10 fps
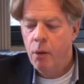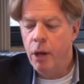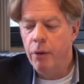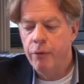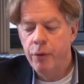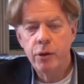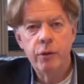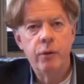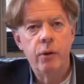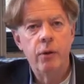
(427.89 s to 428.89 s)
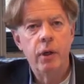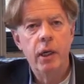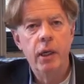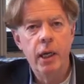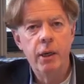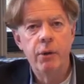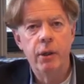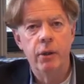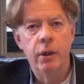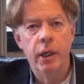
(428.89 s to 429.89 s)
Well, first of all, in
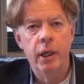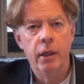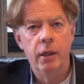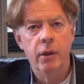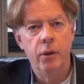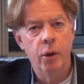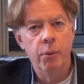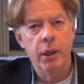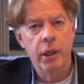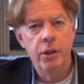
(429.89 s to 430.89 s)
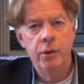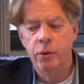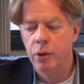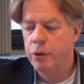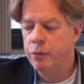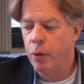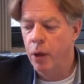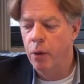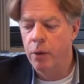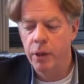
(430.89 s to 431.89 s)
inquiry learning, normally students
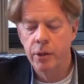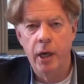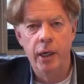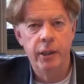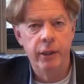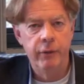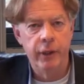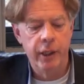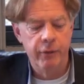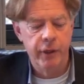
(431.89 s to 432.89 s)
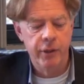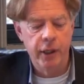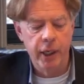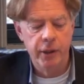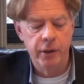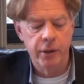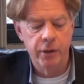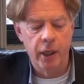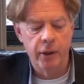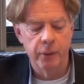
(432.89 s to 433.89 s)
follow a scientific investigation
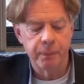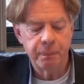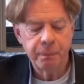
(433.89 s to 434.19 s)
cycle,